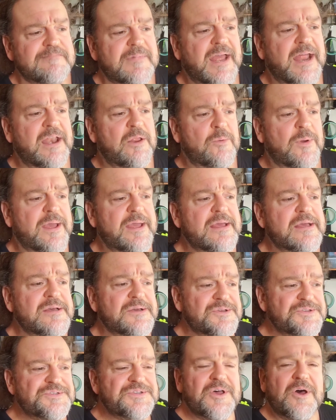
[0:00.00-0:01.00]
anyway,
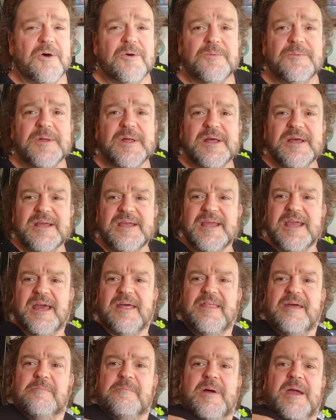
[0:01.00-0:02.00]
so yeah,
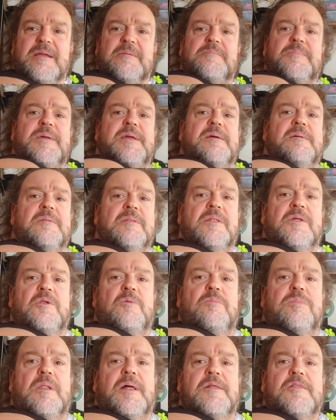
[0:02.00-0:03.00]
that might be a
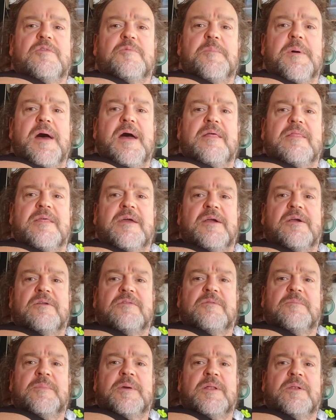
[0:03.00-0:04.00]
little blood spot there
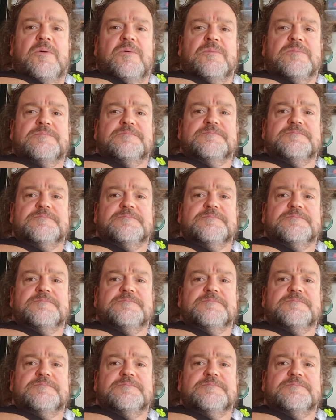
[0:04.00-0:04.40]
in the middle,